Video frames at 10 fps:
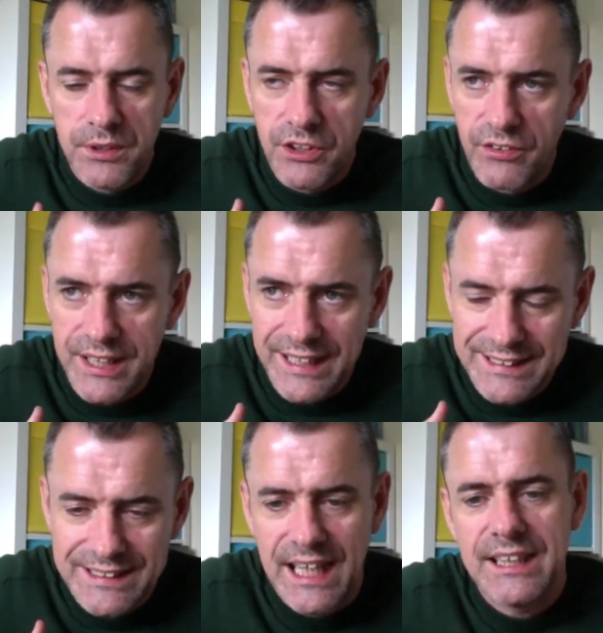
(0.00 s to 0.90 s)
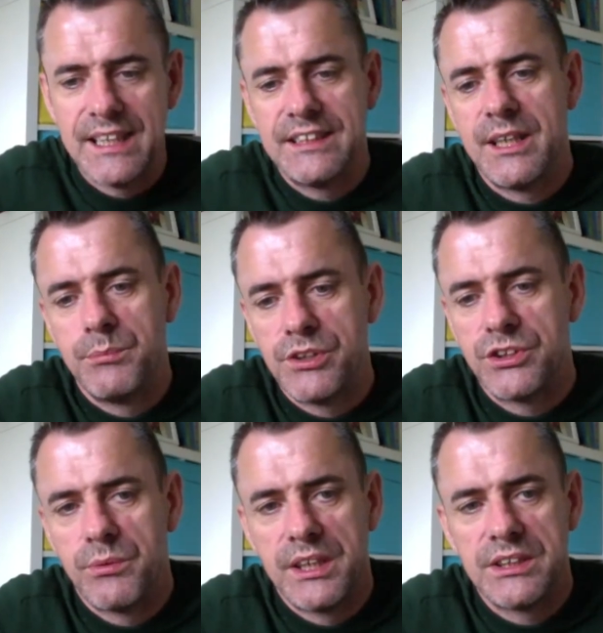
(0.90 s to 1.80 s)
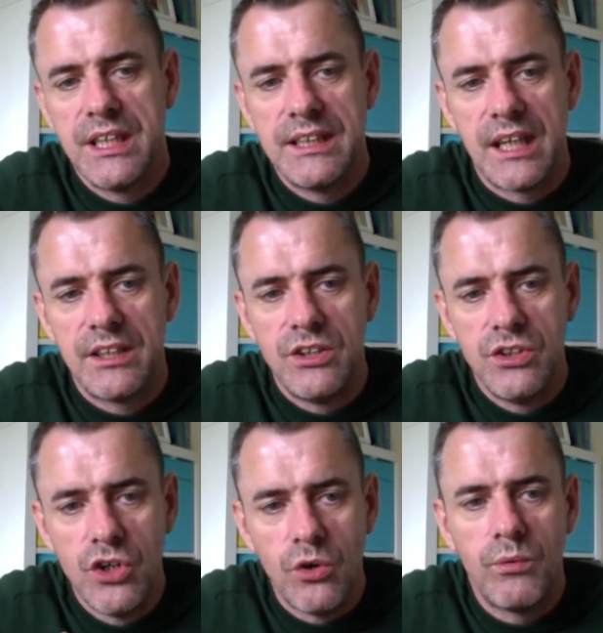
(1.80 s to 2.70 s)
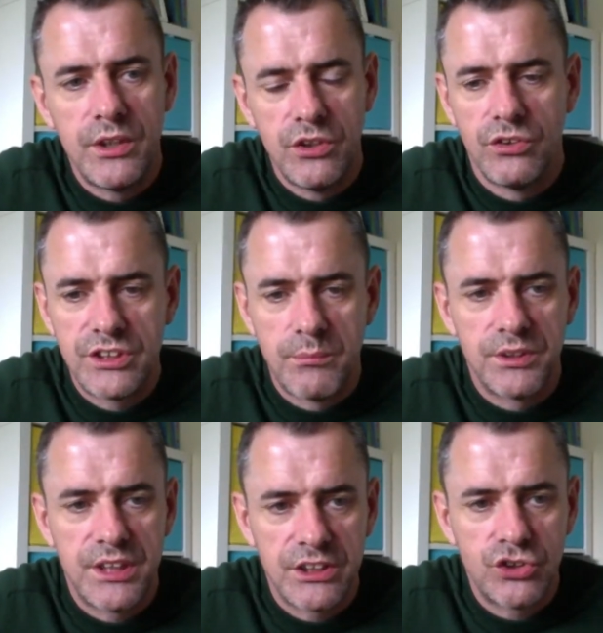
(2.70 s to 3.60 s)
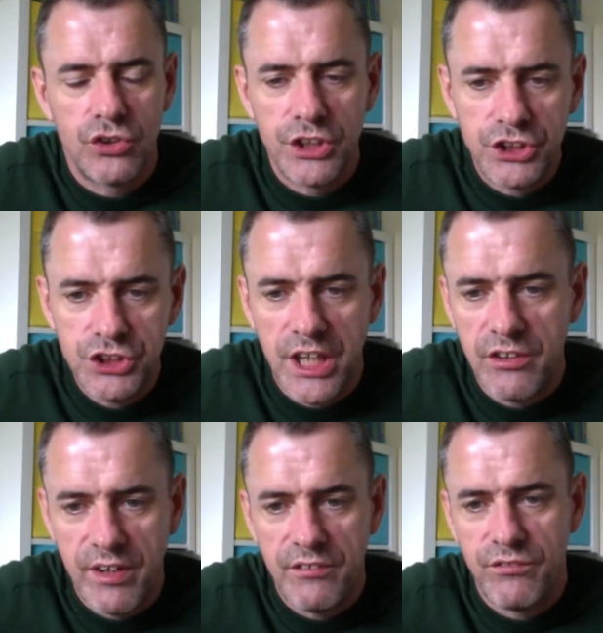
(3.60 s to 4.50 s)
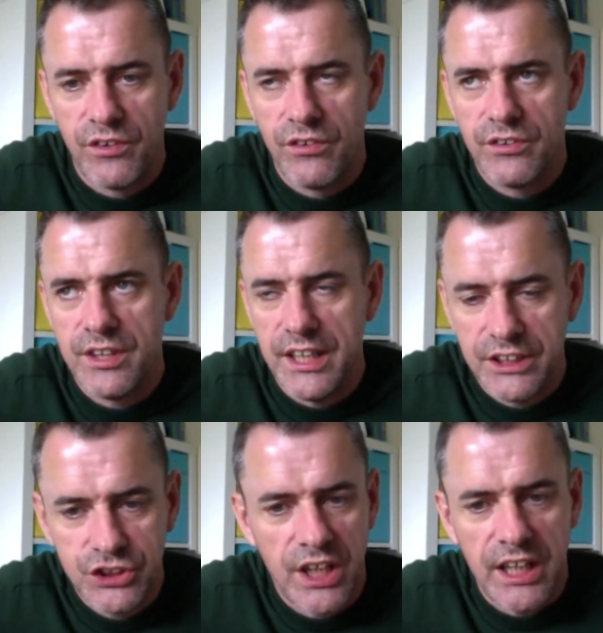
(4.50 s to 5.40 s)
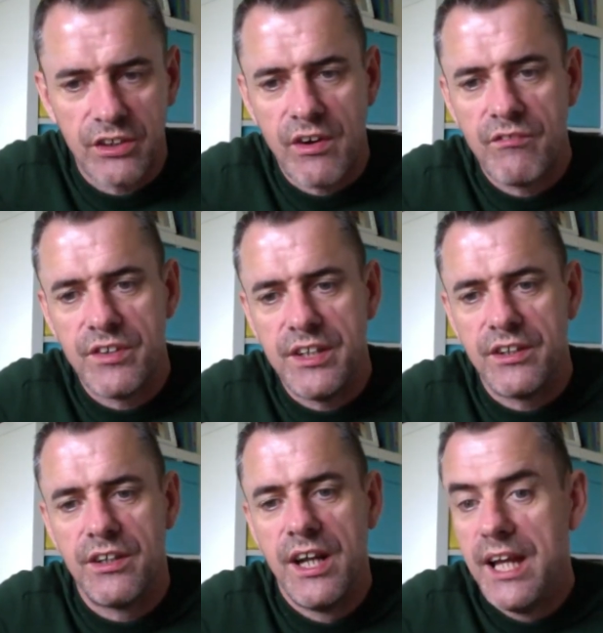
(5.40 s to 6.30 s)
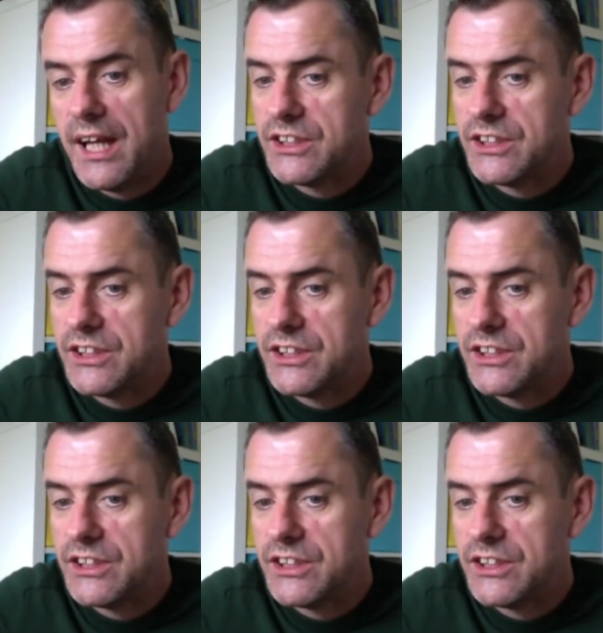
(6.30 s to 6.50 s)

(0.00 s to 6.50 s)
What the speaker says: But you're in exactly the same situation in that no one knows how much that's going to generate for the exchequer every year.